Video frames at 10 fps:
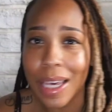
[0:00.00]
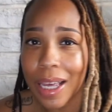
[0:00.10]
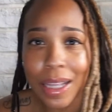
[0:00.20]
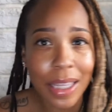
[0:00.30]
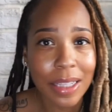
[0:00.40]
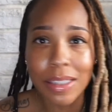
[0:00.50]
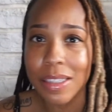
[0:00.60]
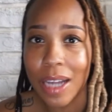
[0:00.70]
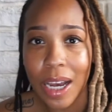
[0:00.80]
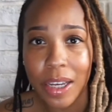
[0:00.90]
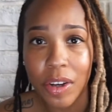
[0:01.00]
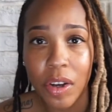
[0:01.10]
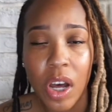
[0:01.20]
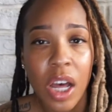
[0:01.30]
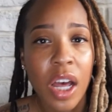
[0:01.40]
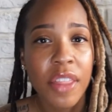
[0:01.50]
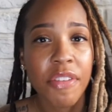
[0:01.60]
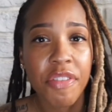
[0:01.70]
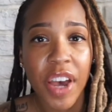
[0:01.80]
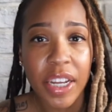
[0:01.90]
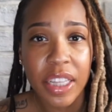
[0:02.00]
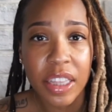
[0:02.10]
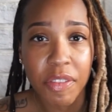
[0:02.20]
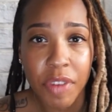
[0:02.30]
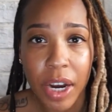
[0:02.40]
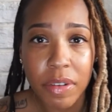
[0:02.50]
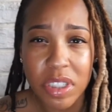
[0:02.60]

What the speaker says: Elliott style, the fact that the virus